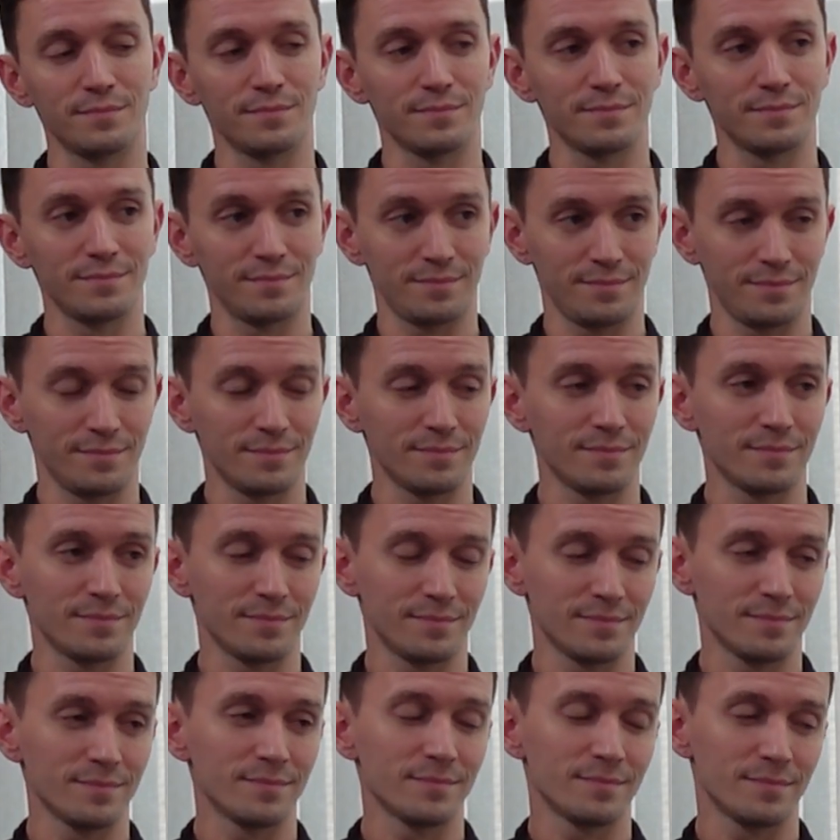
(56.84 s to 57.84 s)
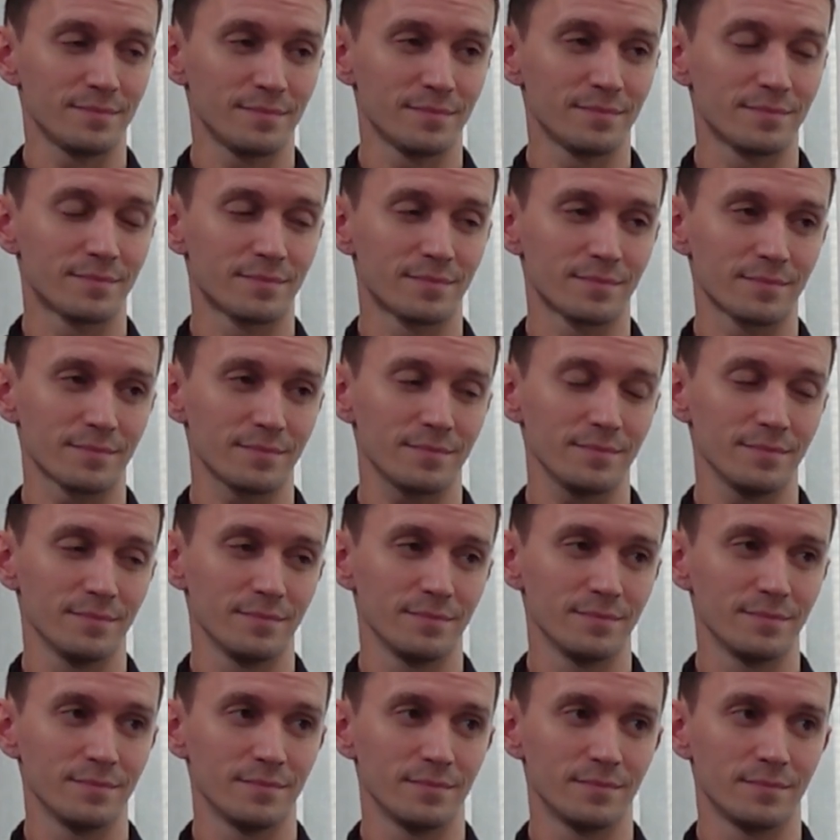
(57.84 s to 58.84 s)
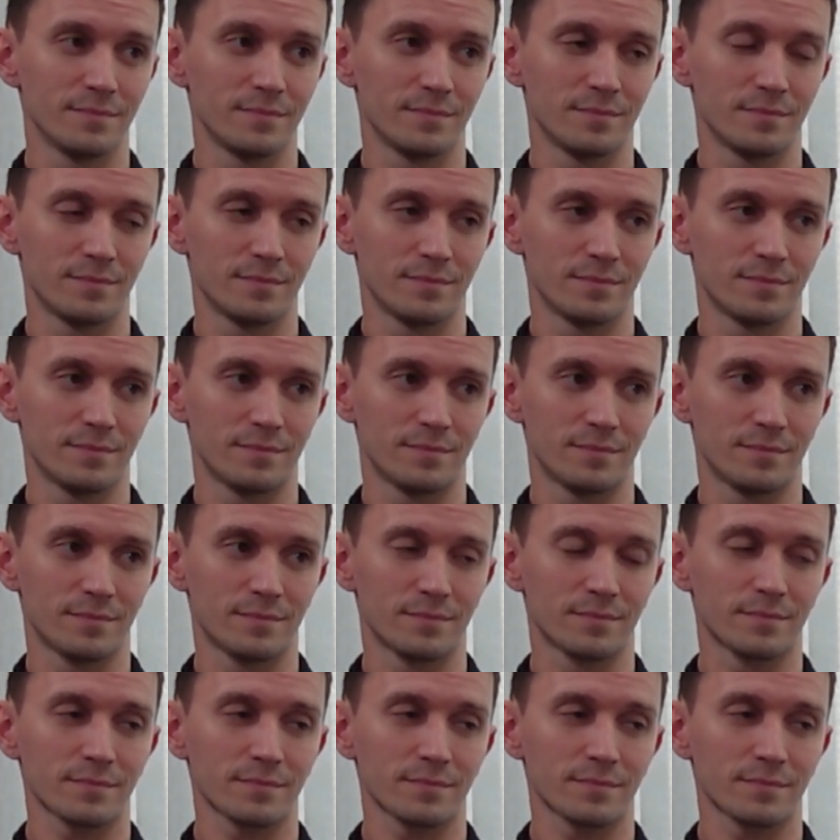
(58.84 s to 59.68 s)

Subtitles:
(not speaking)